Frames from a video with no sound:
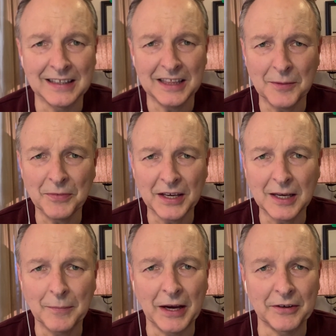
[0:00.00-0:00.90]
Let them think
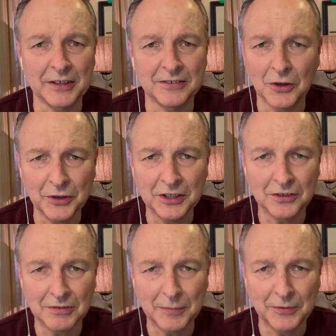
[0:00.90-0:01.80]
about it. Don't
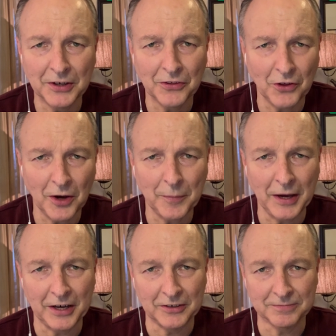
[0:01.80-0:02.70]
interrupt their thought
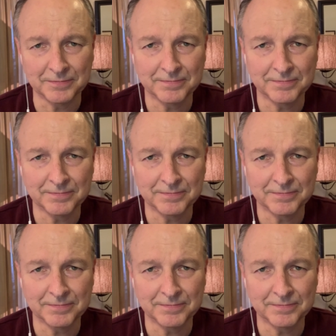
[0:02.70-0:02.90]
pattern.